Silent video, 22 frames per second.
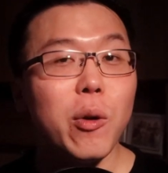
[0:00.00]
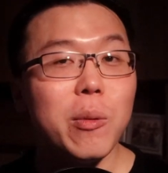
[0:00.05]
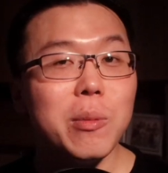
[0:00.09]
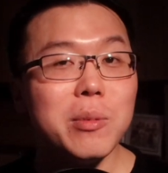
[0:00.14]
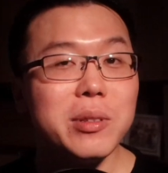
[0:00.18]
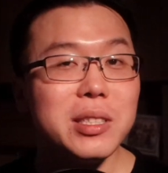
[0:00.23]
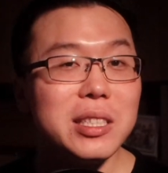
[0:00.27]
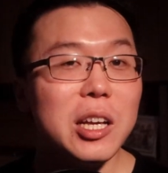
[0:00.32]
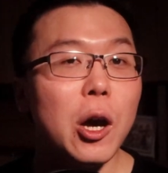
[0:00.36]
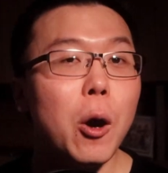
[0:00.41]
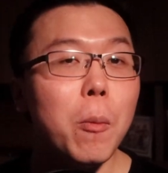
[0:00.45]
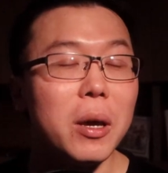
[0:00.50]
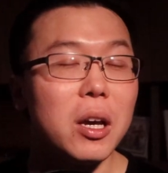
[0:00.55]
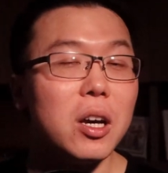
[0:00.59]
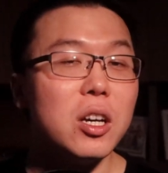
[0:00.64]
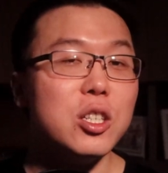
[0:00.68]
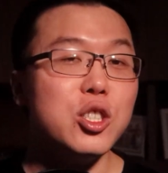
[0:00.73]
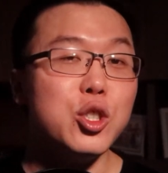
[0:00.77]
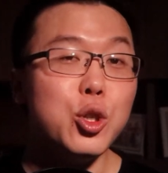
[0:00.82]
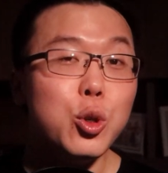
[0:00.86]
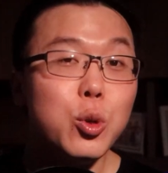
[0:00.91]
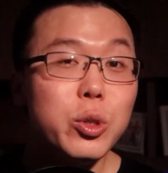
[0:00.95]
forum style
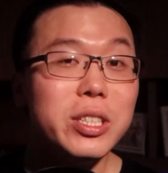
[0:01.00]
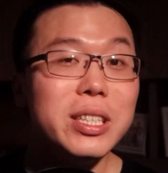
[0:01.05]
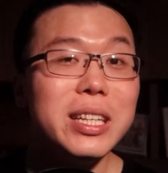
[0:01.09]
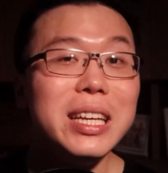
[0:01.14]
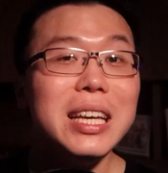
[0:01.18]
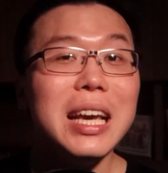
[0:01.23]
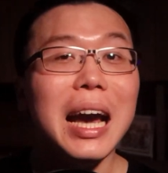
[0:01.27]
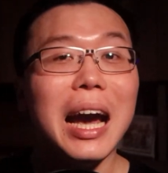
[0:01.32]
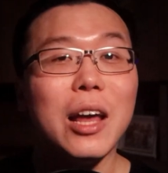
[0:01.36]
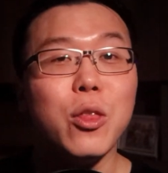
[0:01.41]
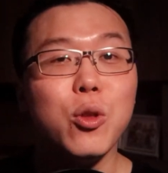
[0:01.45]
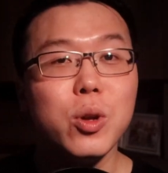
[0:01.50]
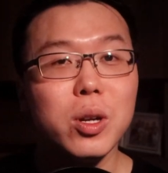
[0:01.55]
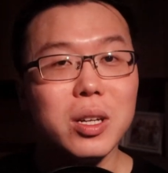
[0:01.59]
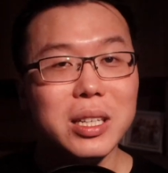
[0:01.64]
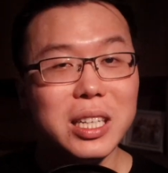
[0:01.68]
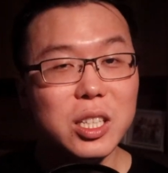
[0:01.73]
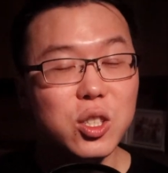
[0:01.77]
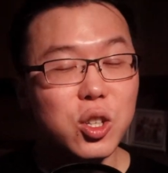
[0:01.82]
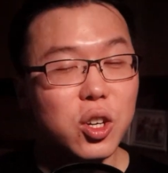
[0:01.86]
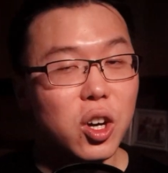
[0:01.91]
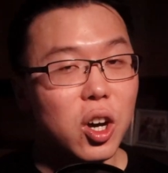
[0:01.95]
because usually I do not
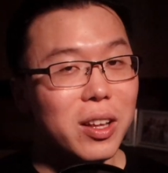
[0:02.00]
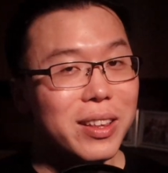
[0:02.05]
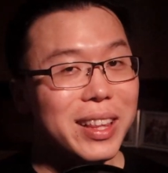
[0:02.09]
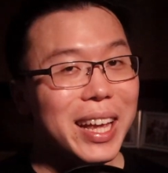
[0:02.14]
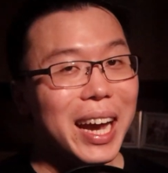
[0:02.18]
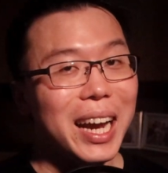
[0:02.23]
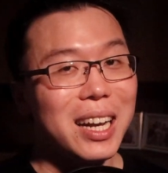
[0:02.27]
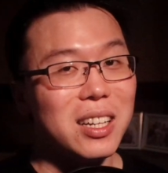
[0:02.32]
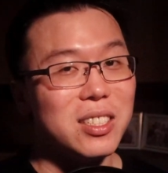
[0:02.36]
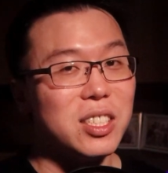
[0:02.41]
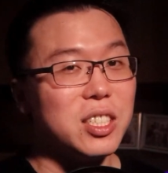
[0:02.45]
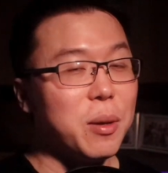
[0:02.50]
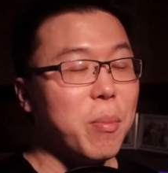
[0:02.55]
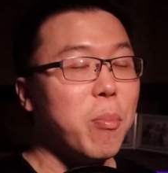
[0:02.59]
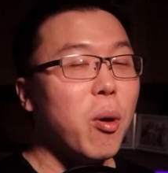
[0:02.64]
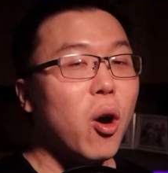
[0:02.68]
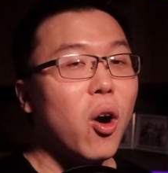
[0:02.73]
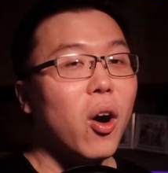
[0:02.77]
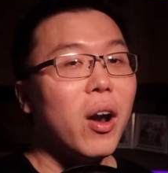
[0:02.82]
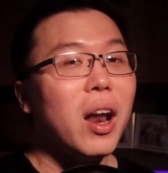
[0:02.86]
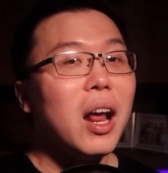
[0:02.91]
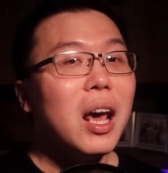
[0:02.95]
need to contact the
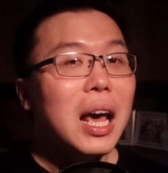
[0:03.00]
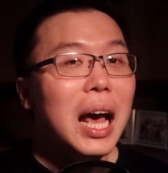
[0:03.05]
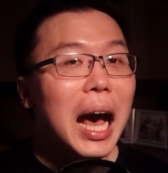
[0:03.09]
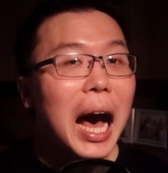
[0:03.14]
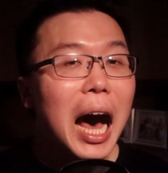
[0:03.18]
support.